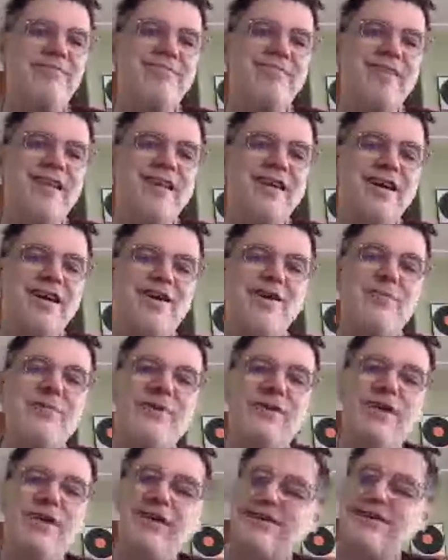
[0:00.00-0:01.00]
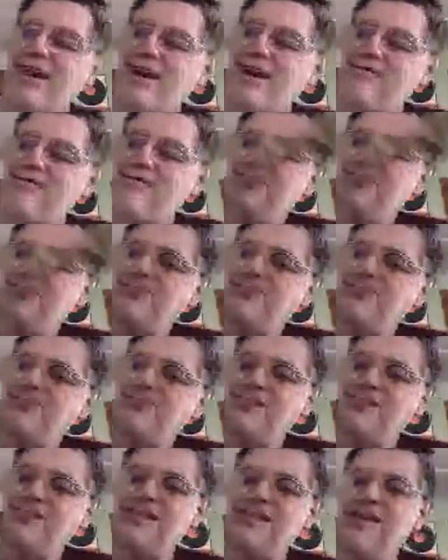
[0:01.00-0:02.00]
I hope you like that. I
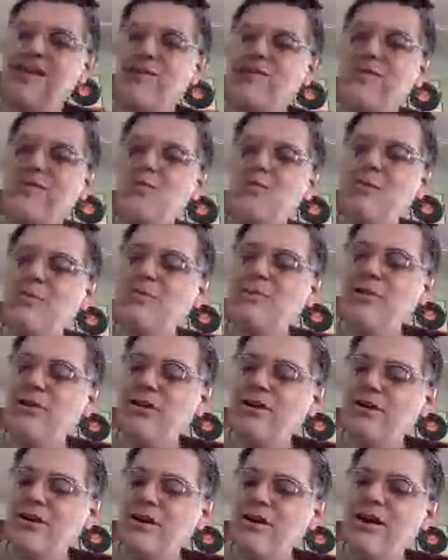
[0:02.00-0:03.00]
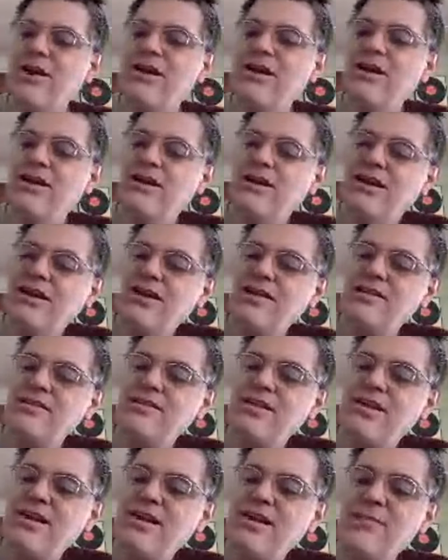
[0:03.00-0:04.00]
see now there's 2 people here. I just thought
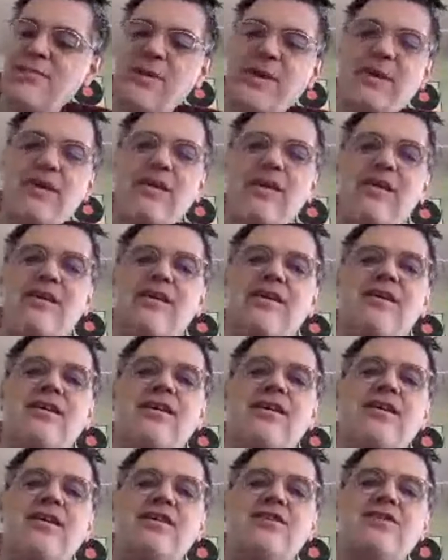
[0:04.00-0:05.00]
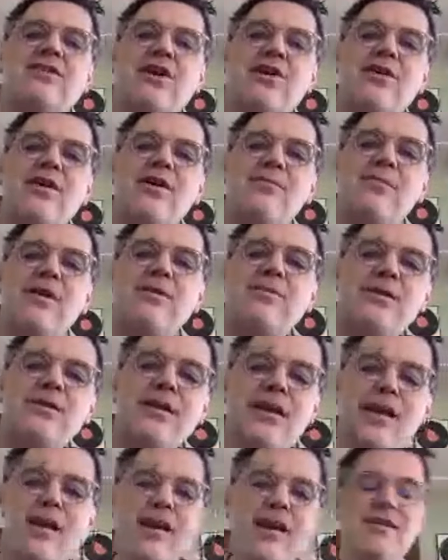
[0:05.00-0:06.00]
I'd get my guitar out maybe
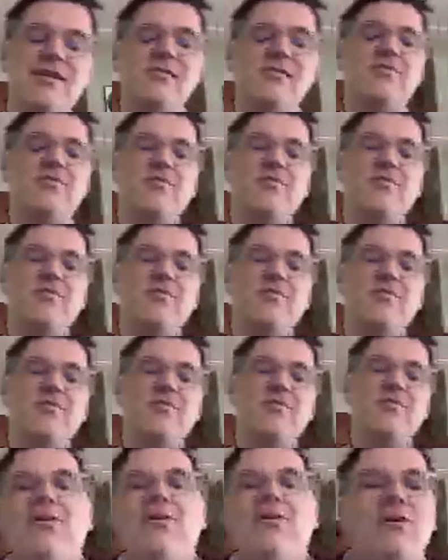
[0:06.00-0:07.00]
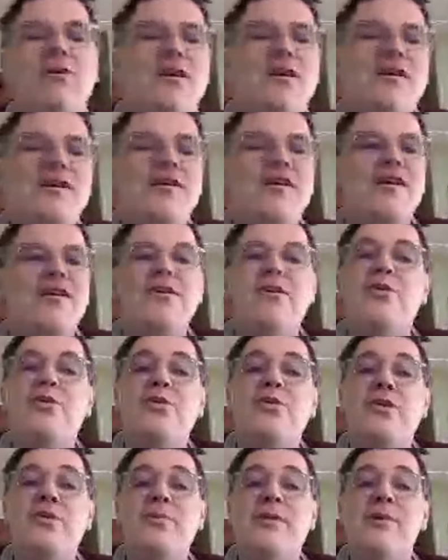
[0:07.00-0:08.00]
and play for you a
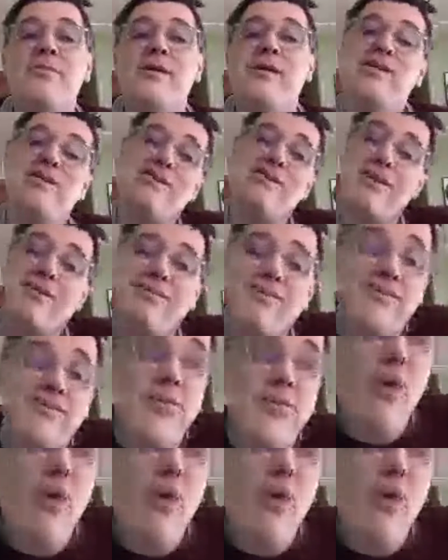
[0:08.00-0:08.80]
little bit on my guitar, if you want.